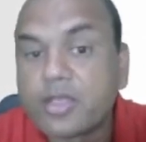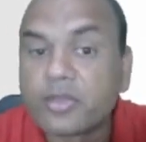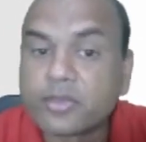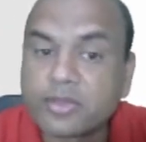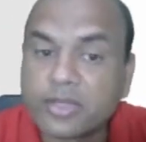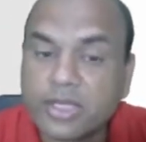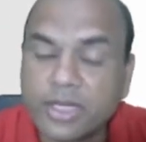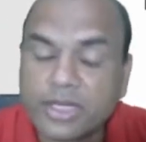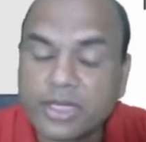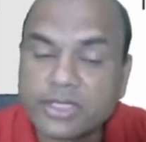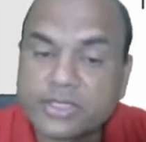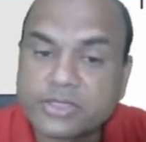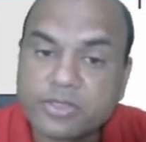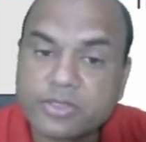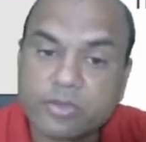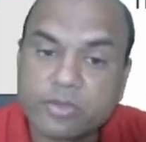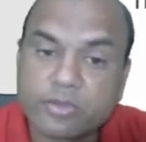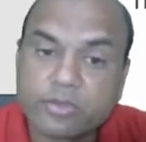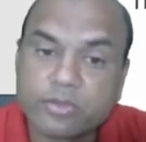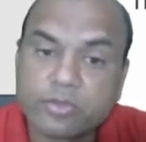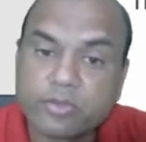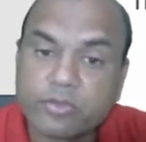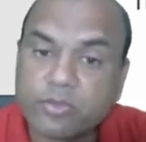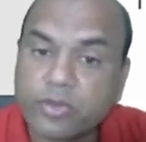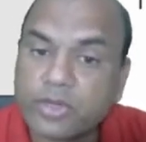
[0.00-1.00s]
That is
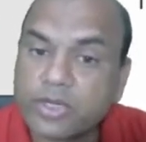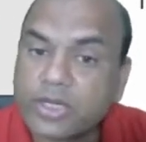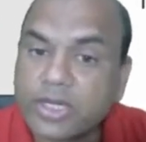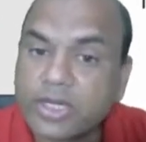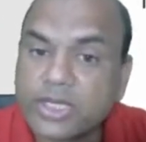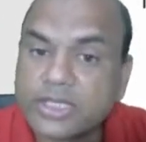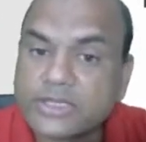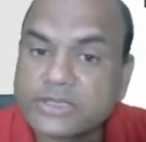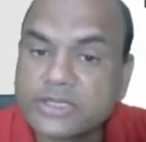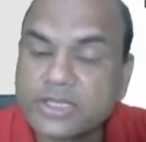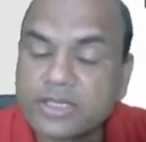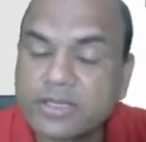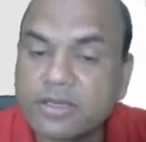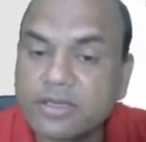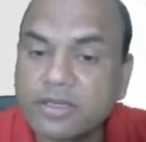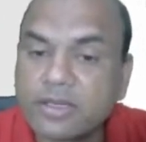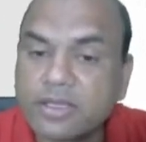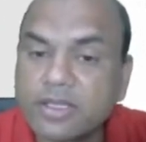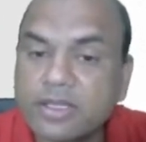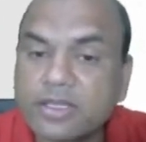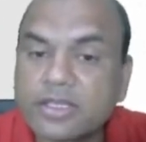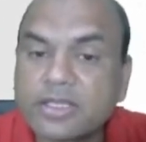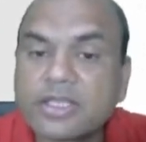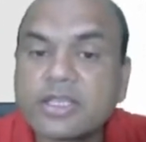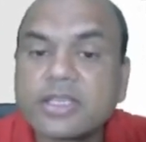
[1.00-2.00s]
true. What did I say
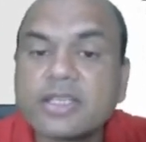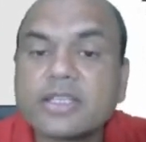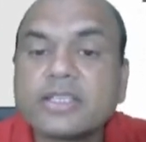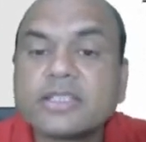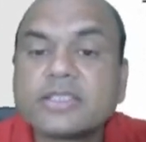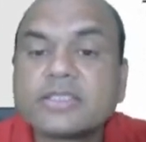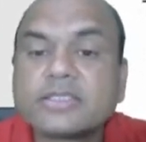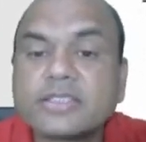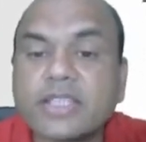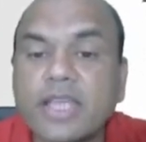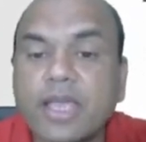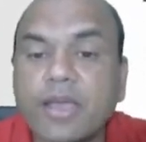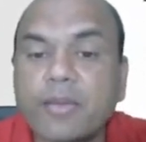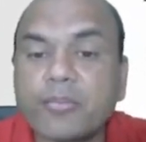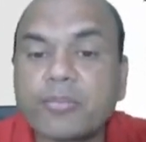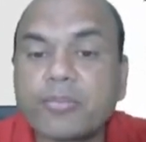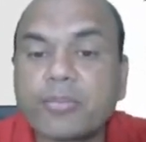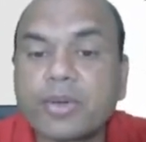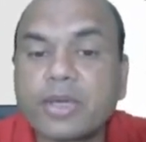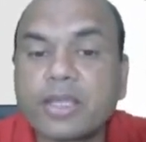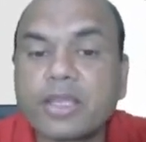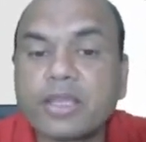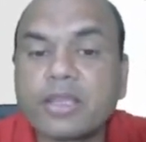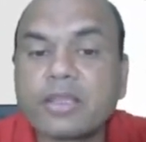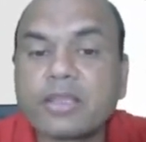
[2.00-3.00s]
earlier?
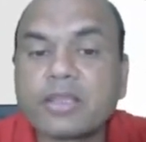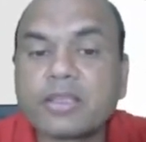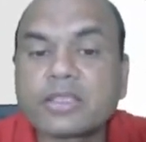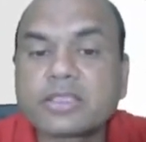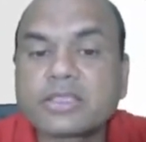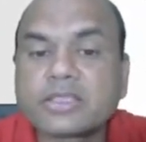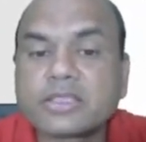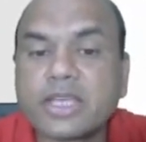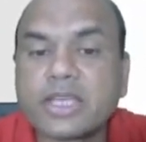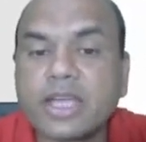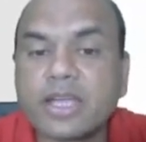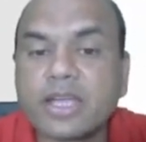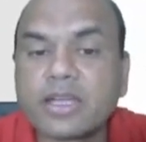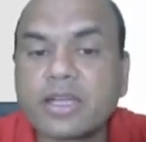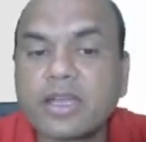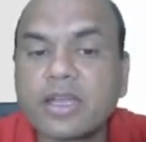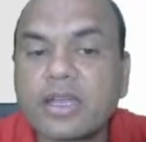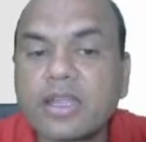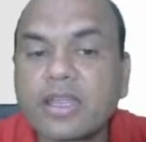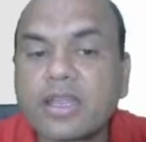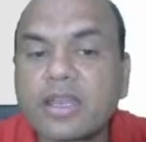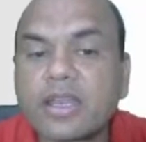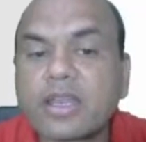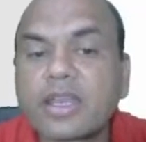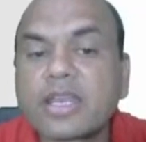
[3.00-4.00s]
Sample standard
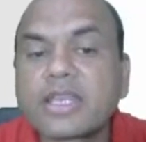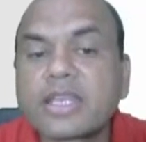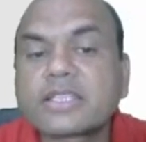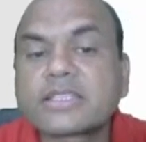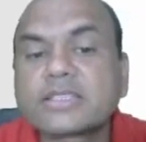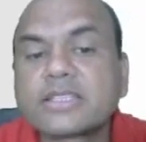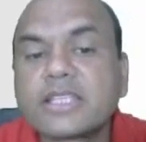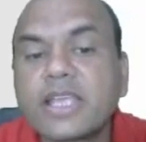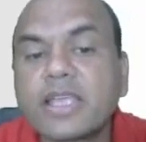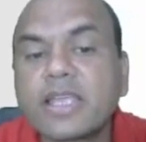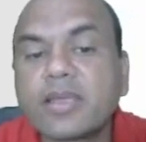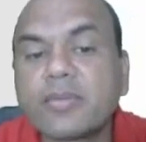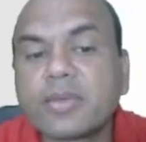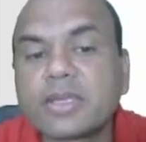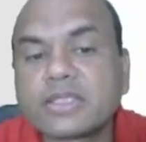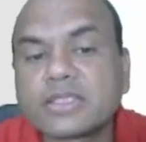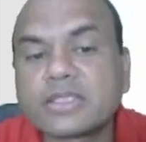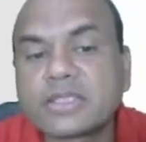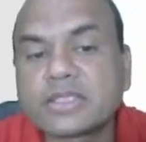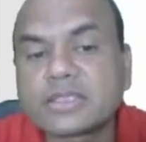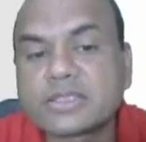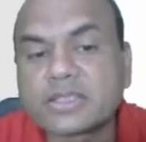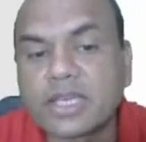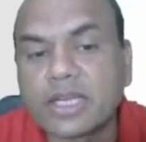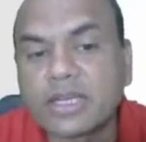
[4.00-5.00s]
error is same as
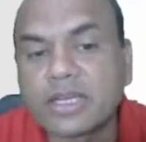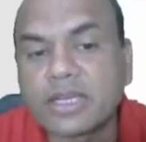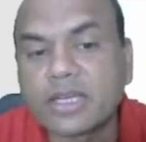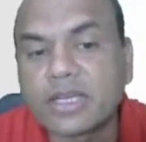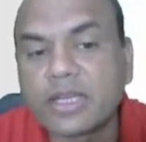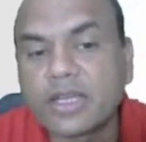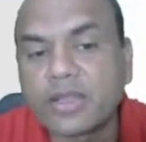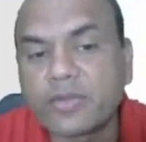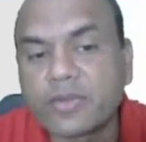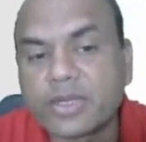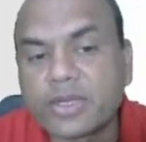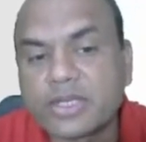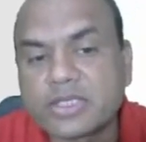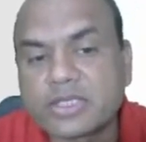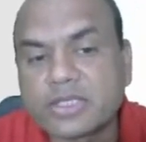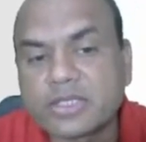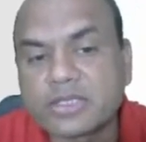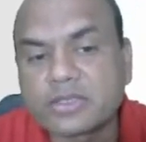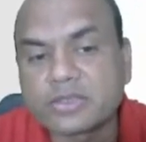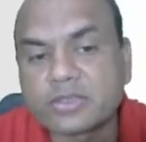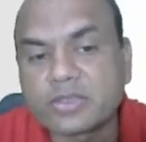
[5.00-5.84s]
the standard deviation.